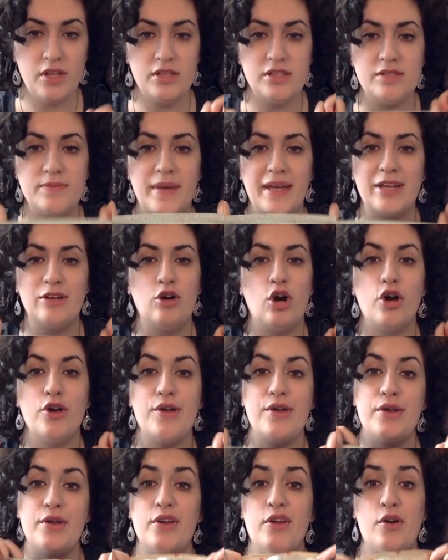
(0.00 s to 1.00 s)
It's my
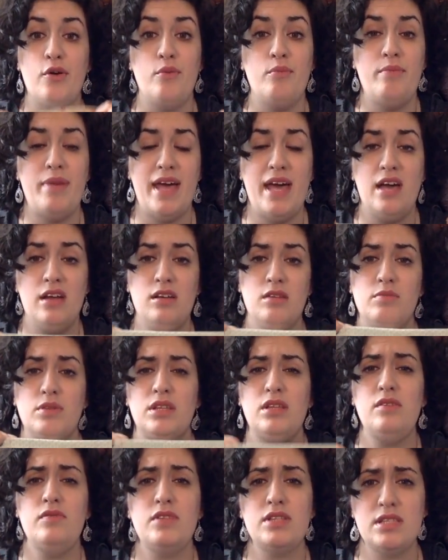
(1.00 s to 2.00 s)
garden gnome bag. I
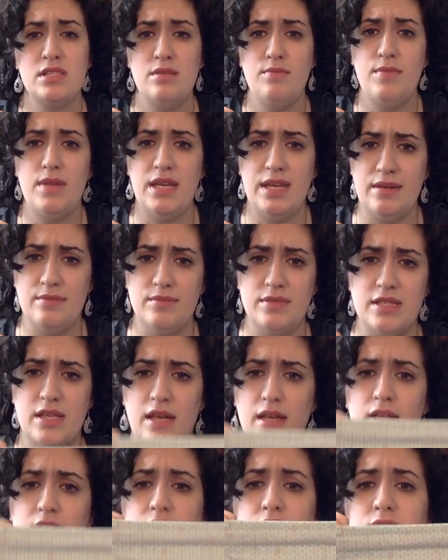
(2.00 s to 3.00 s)
believe it's the medium
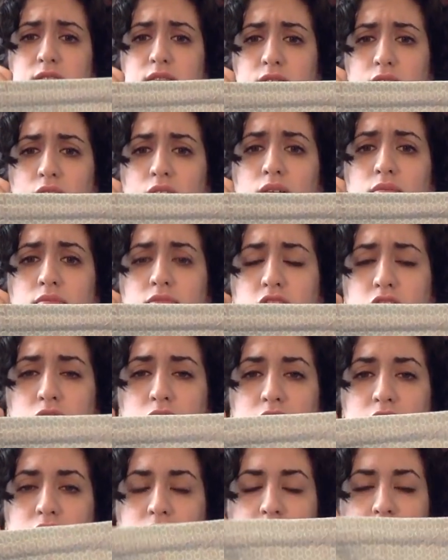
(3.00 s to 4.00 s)
size. Um, so
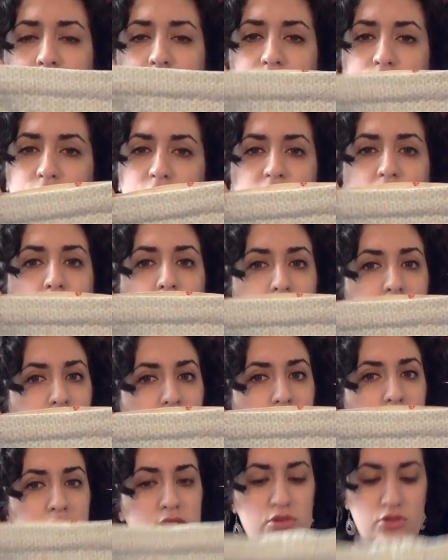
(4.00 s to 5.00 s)
it's sock
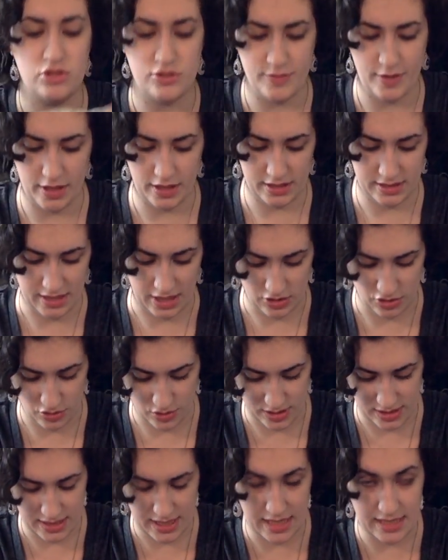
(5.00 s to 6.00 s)
size or small
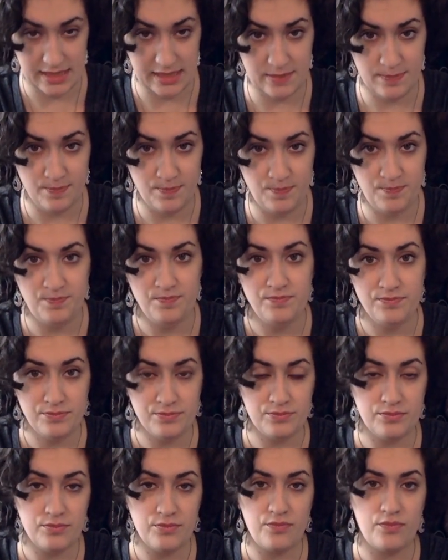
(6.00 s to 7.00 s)
accessory size.
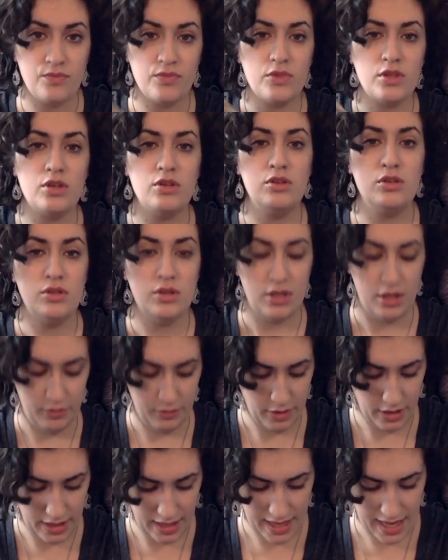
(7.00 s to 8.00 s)
And
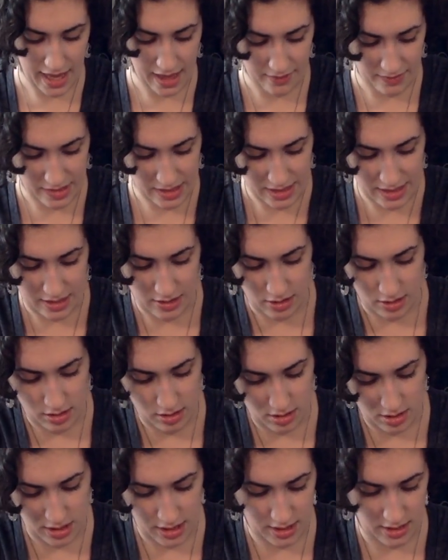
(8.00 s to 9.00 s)
what I have in
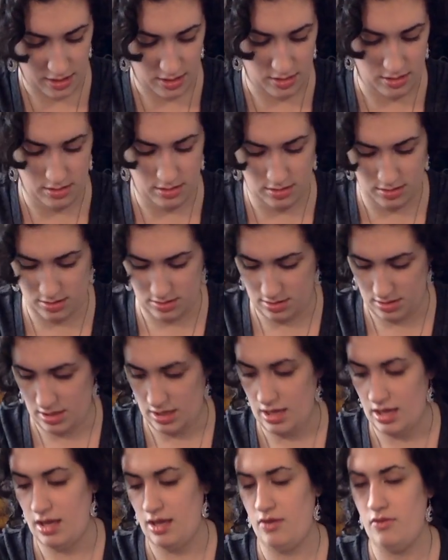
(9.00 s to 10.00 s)
here is I
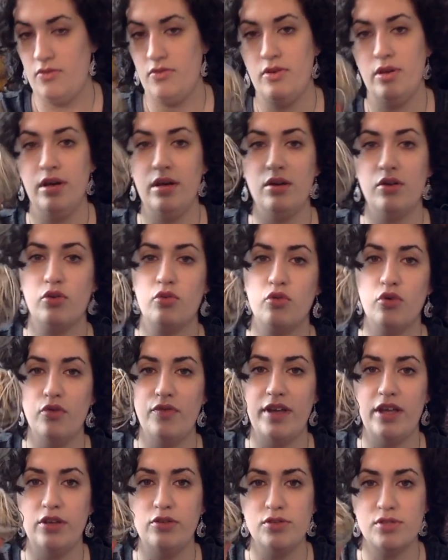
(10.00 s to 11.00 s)
have
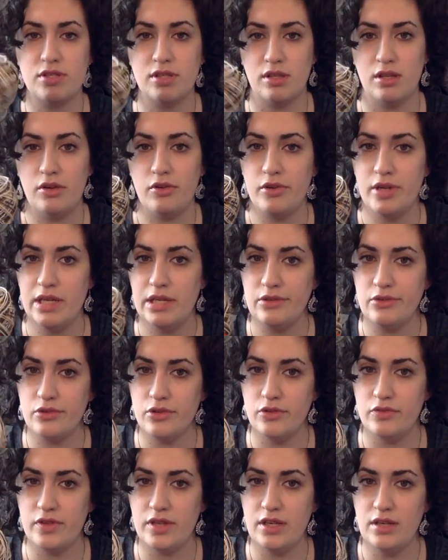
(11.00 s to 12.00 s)
Groovy Hues Glittery and
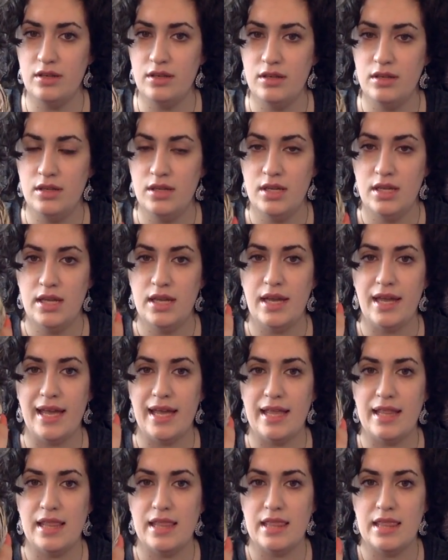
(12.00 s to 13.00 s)
Grooven
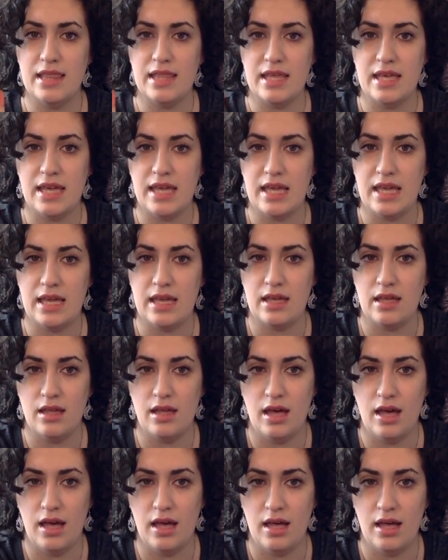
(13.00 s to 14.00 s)
in the
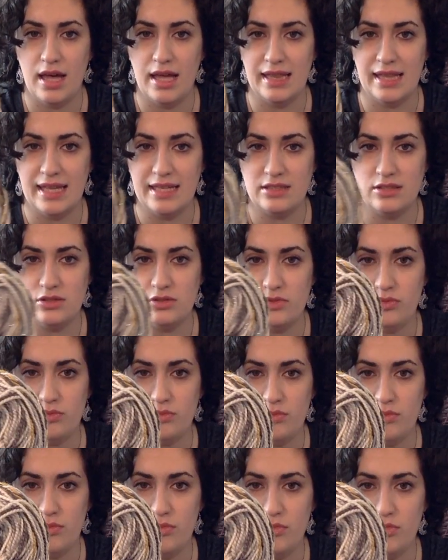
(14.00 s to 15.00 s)
uh, I Like to
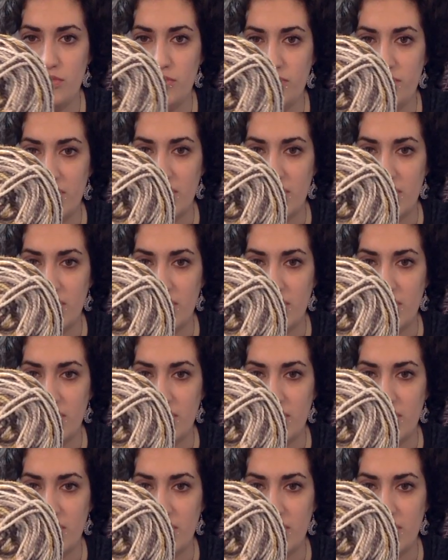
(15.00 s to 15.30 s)
Move